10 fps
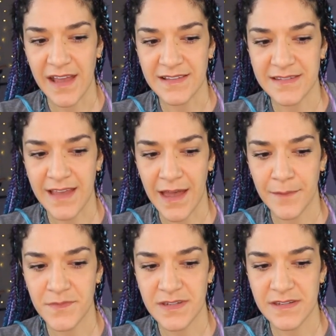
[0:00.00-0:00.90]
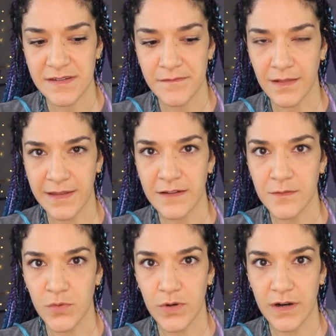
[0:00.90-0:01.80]
except a little
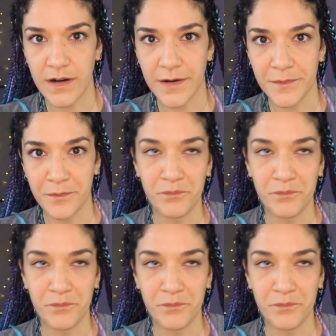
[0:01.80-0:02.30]
more